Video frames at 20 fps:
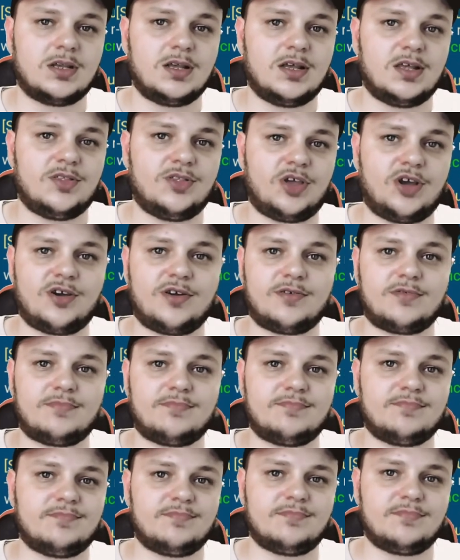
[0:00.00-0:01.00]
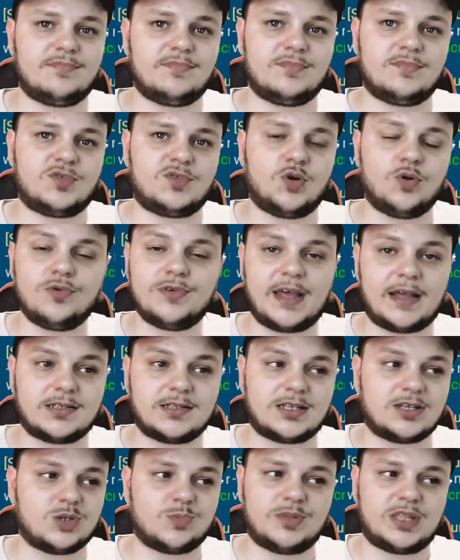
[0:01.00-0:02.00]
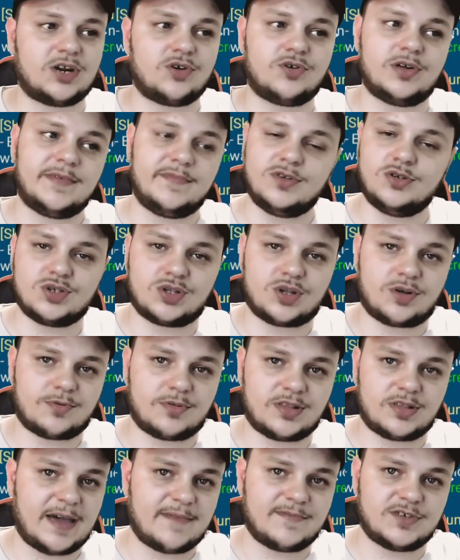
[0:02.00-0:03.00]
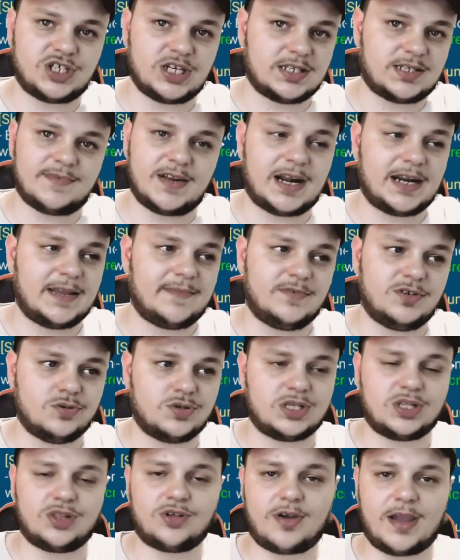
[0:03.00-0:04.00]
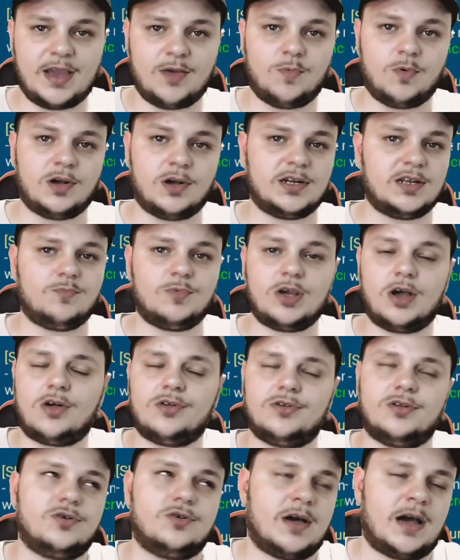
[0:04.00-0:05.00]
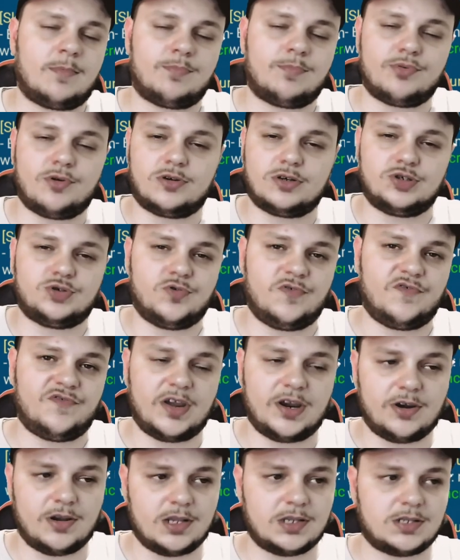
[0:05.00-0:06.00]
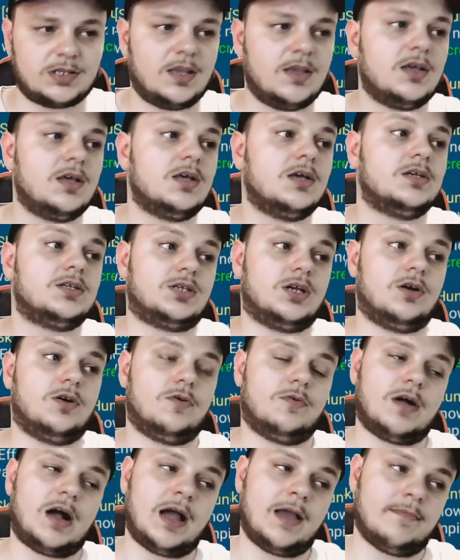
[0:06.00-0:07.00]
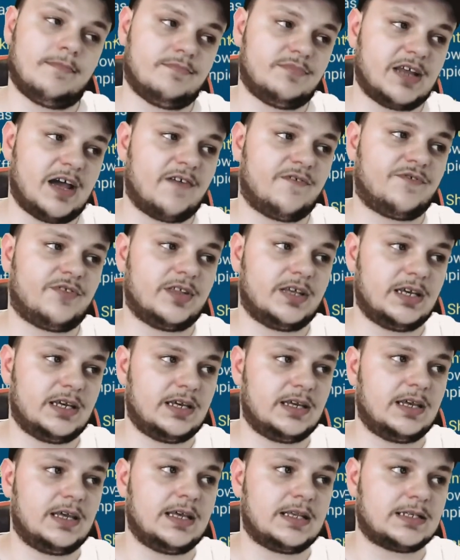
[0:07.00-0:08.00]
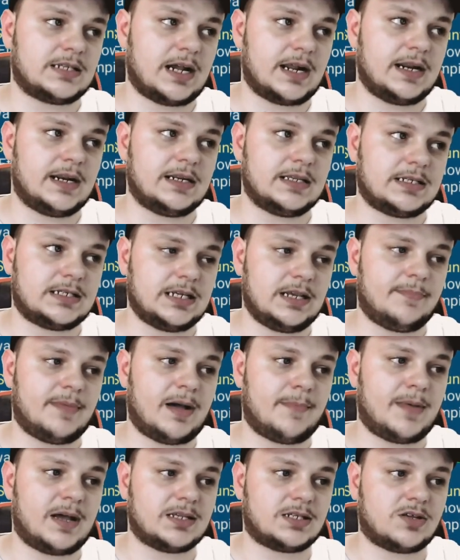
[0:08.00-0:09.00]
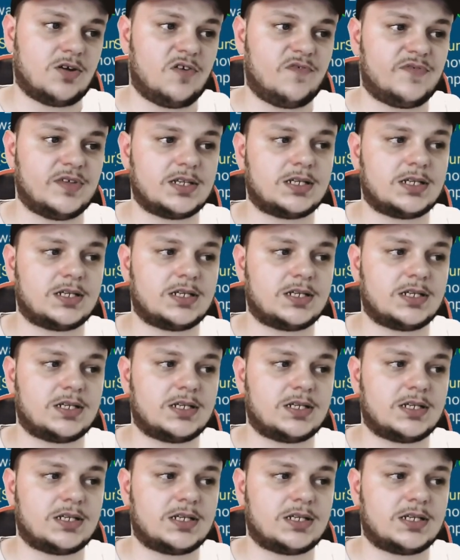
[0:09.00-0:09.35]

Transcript: their cooldown skills, but they don't even use they have a chance of not even using their A1, and we all know how broken True Fear is. So I'm definitely excited to see about Bistophus.